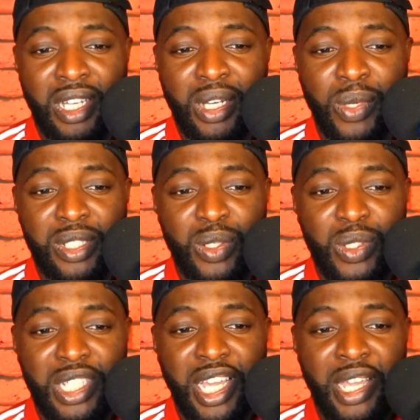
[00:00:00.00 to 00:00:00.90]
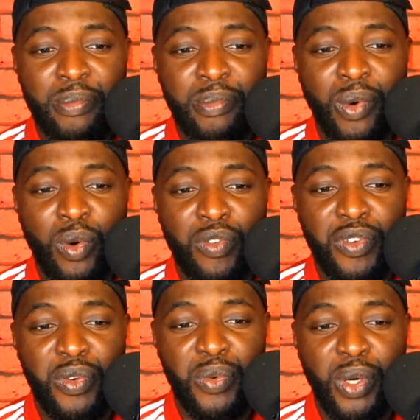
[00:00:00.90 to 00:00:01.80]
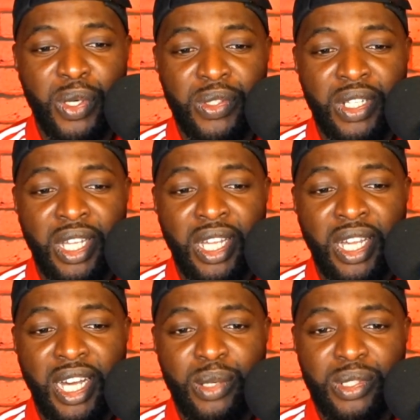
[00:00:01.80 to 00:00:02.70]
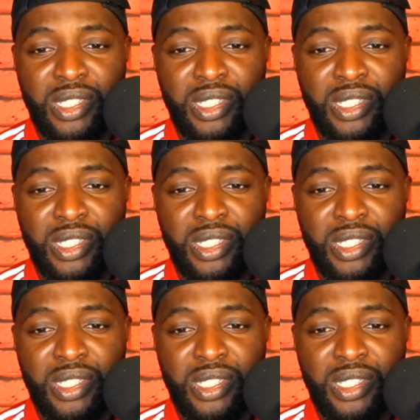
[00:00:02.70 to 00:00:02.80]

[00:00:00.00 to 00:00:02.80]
good game overall, I would